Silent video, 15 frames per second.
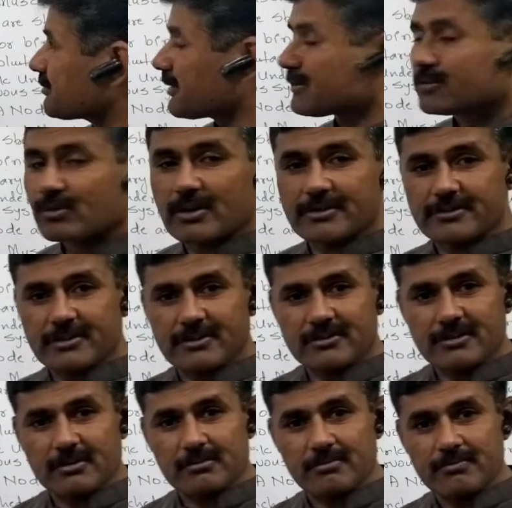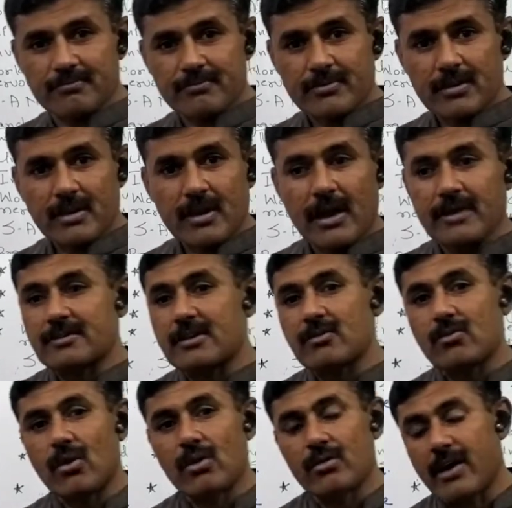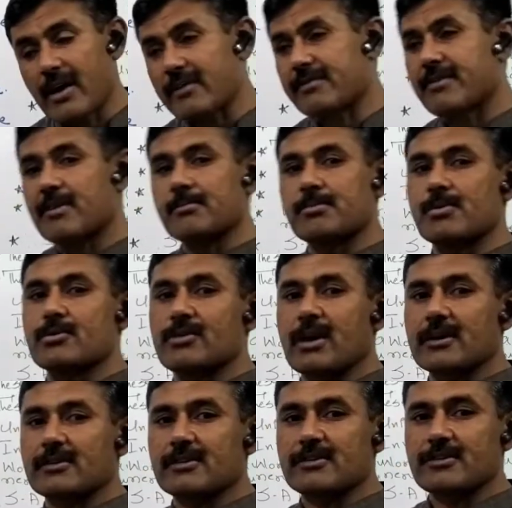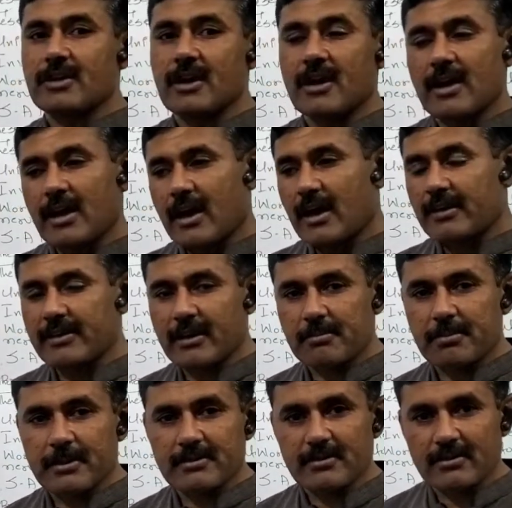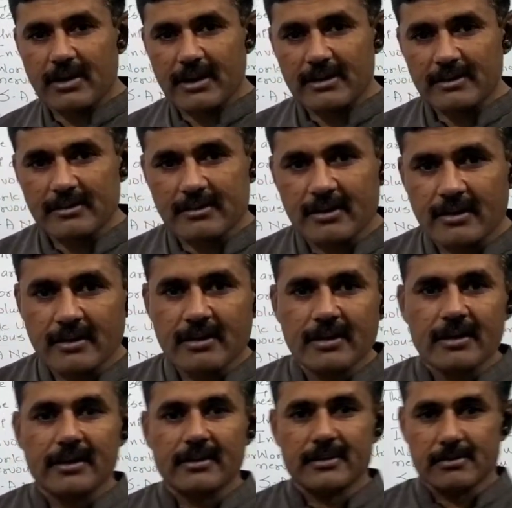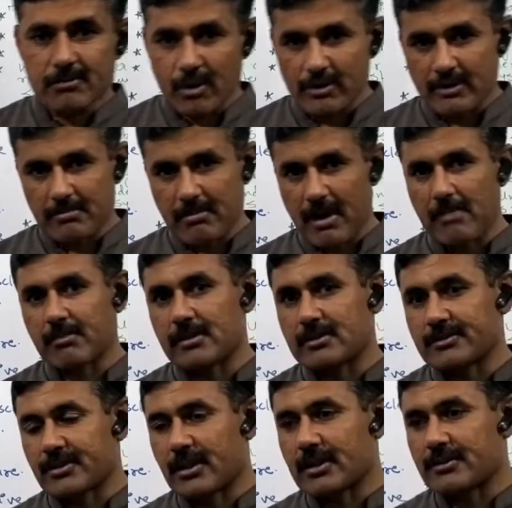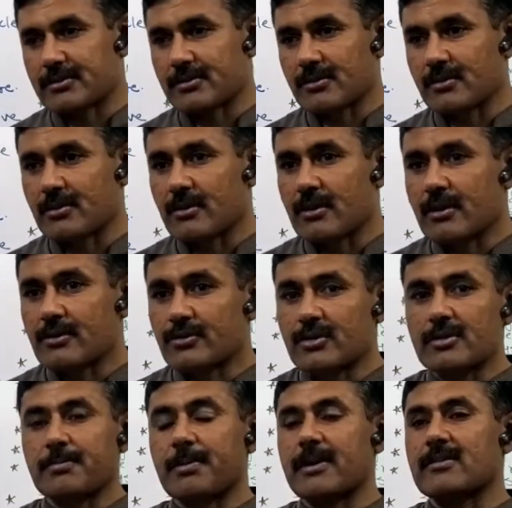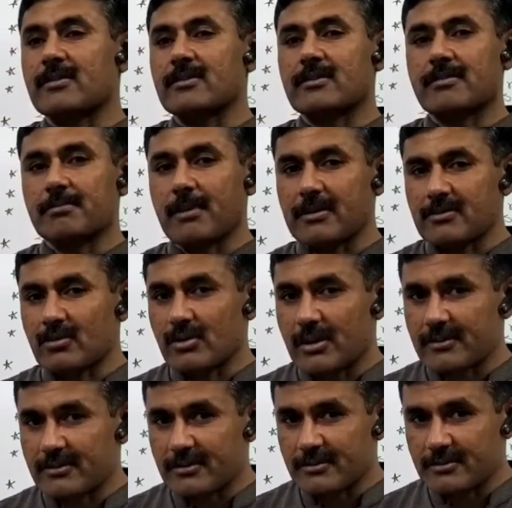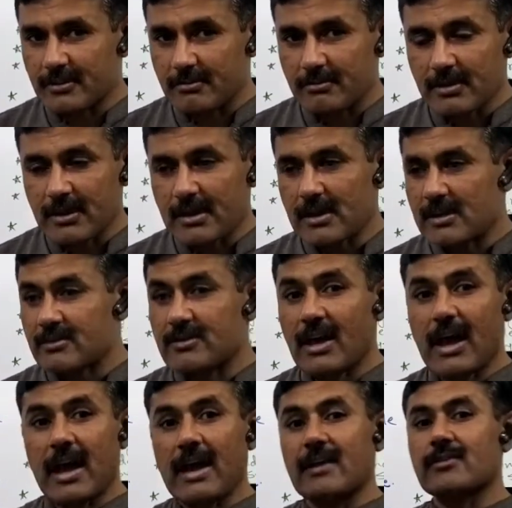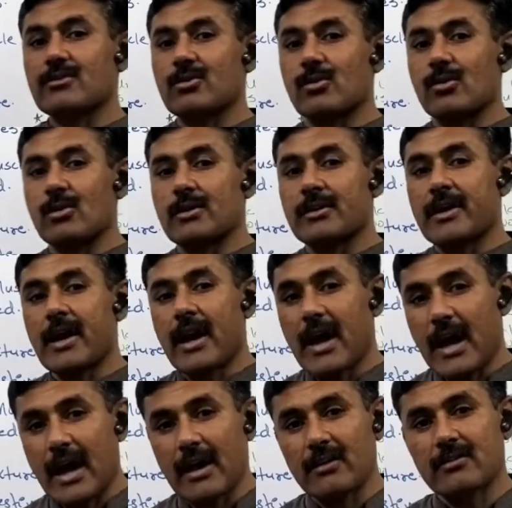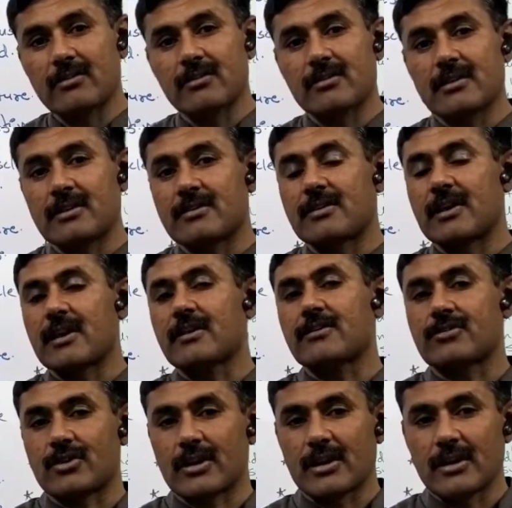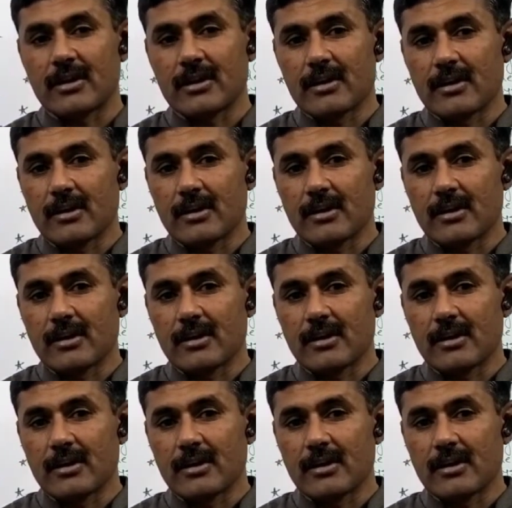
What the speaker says: and muscular system has evolved right from protoctista, and they are present right in the modern mammals also. So the presence of muscular system is as old as is the history